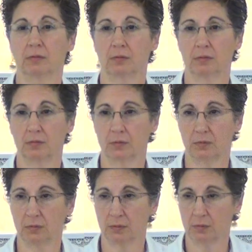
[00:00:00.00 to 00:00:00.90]

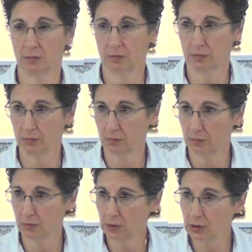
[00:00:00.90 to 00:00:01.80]

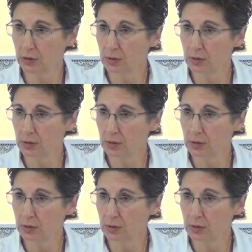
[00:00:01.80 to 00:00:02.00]
No one is speaking in this clip.